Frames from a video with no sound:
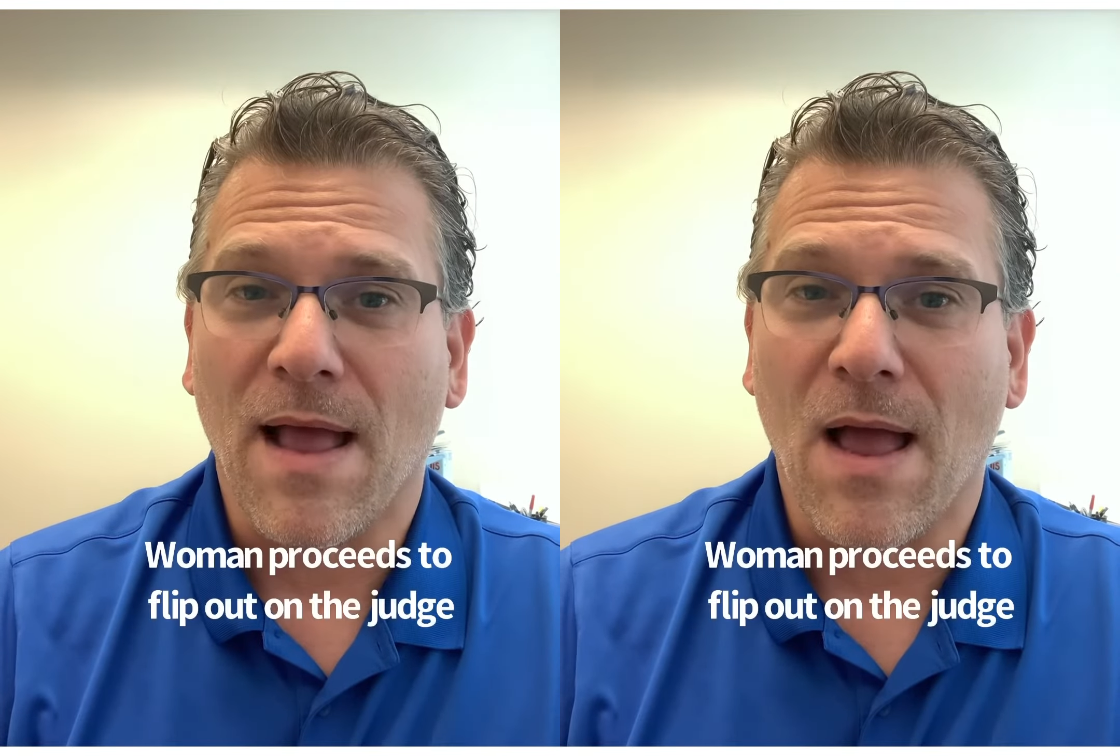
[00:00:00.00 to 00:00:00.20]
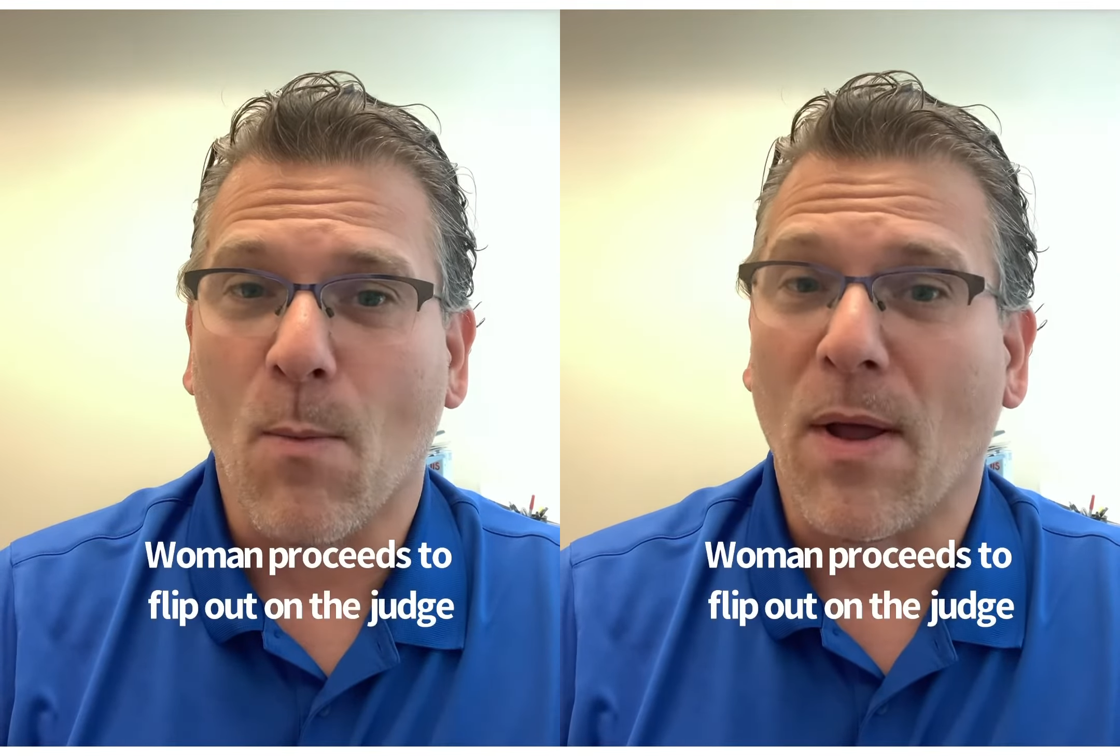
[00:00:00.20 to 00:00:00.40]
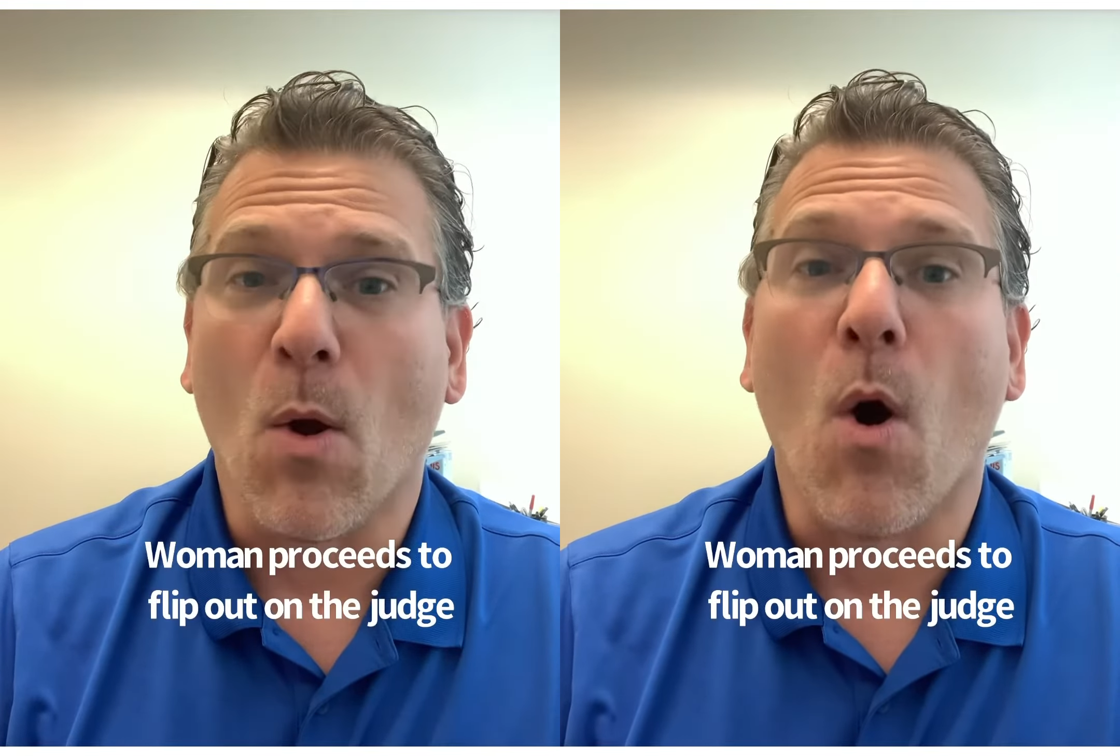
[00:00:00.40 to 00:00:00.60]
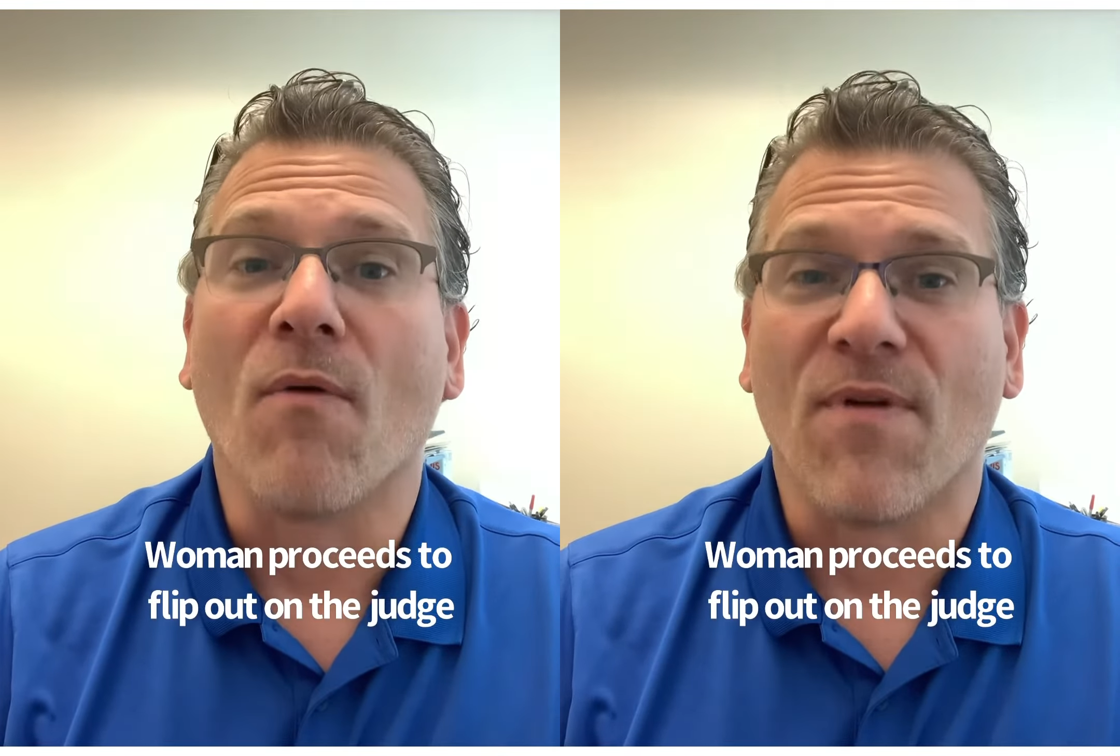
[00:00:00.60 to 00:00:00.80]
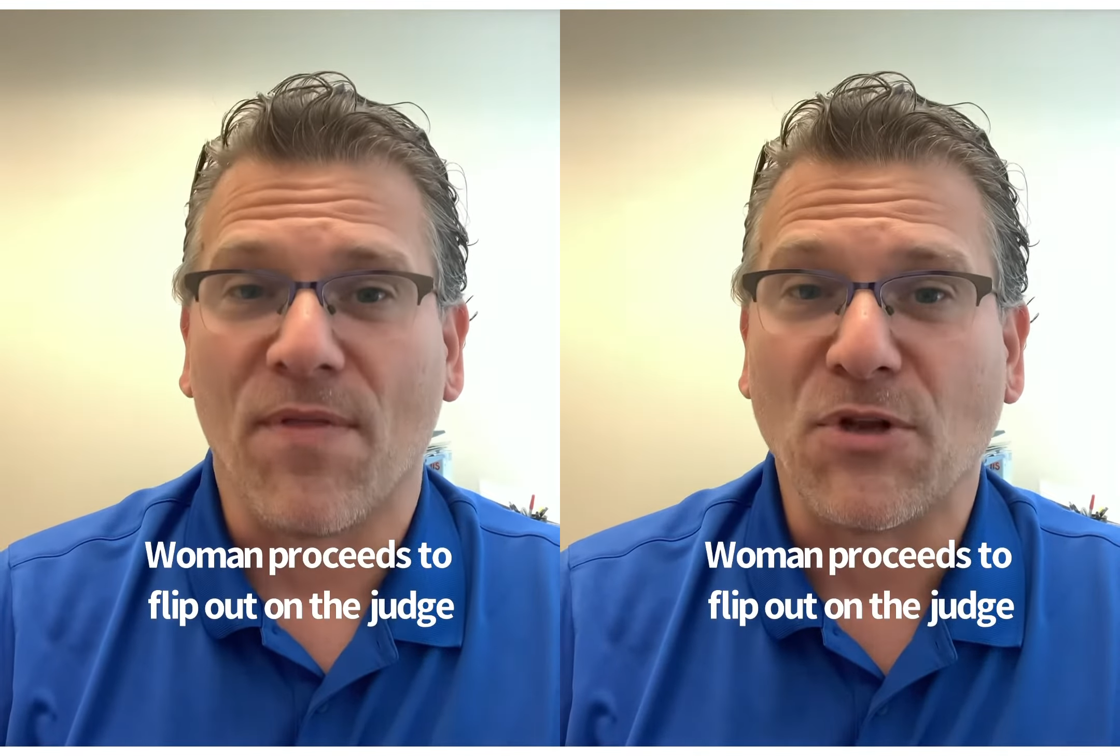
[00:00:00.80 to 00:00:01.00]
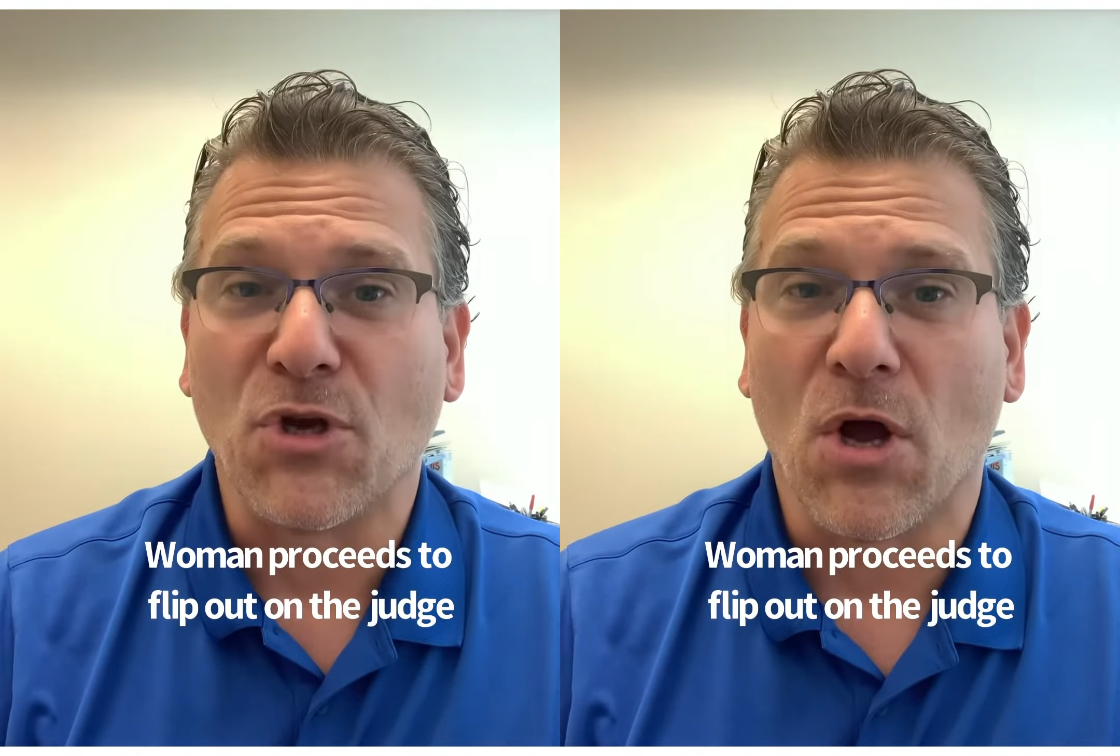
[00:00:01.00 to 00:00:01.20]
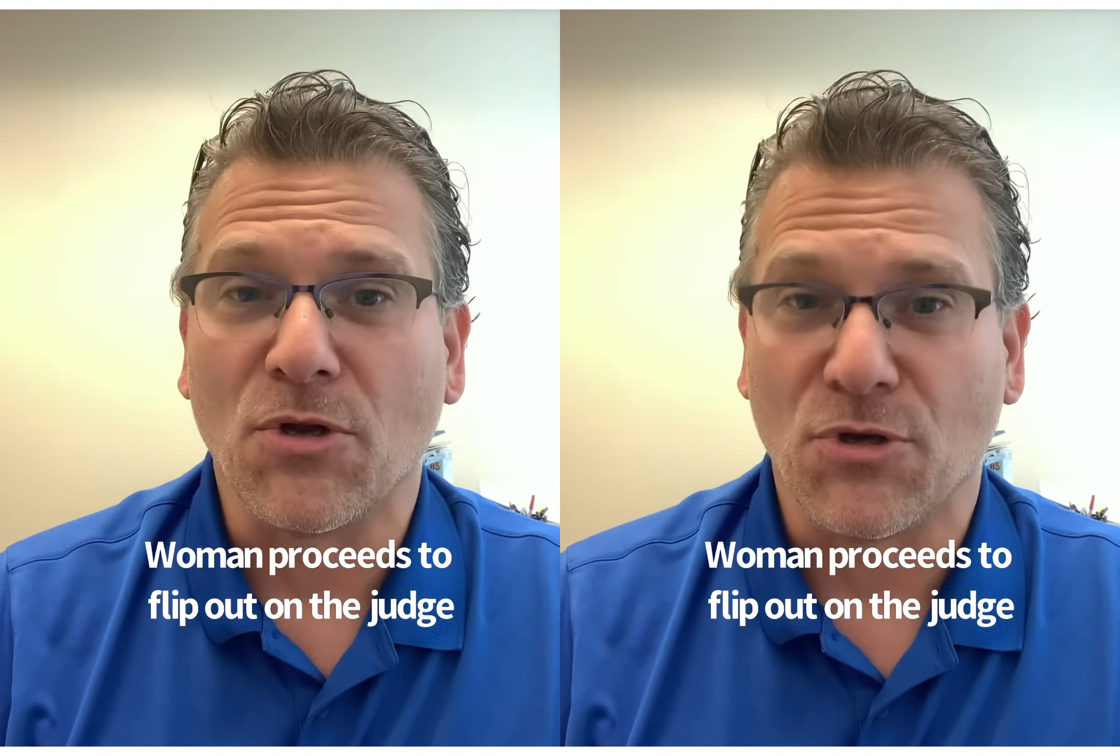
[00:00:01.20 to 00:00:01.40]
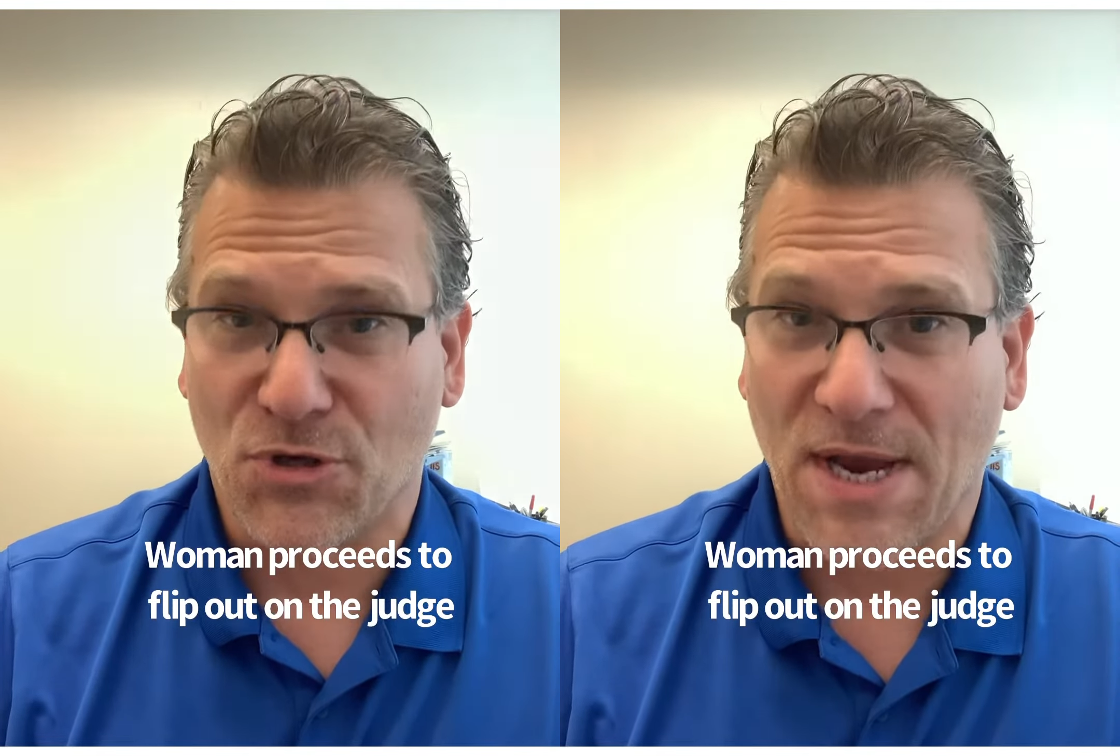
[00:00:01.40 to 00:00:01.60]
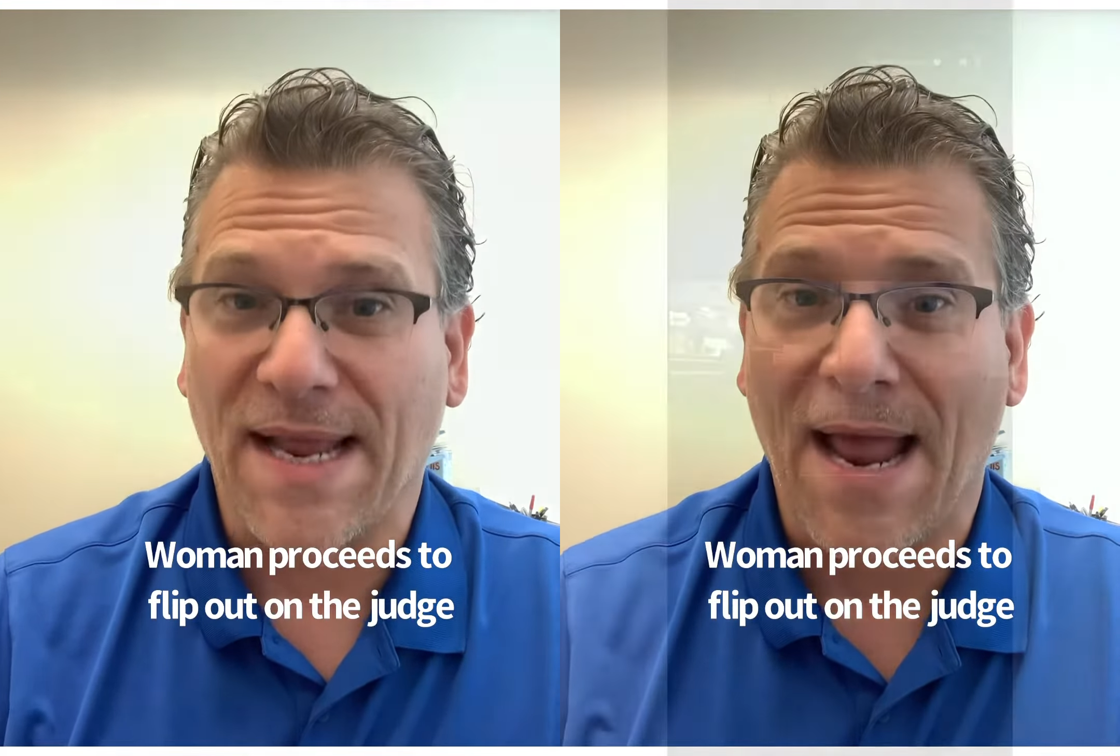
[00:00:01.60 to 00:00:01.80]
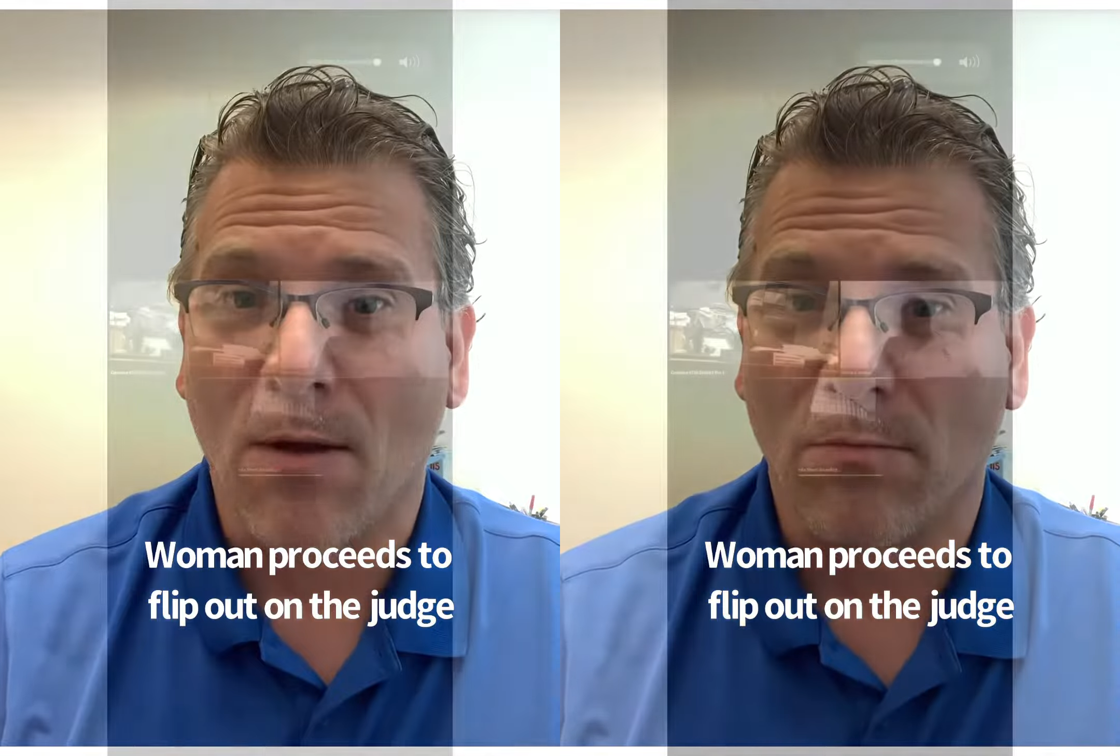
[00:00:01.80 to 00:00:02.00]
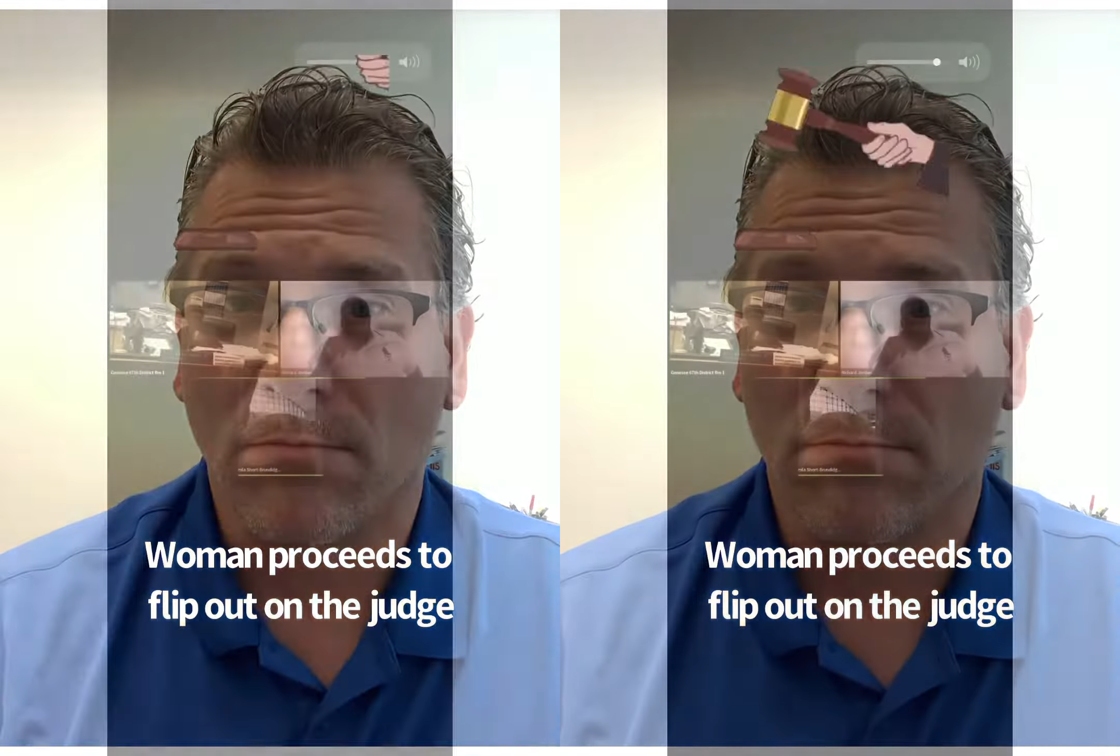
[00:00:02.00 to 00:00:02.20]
and went off on the judge. Check it out. Under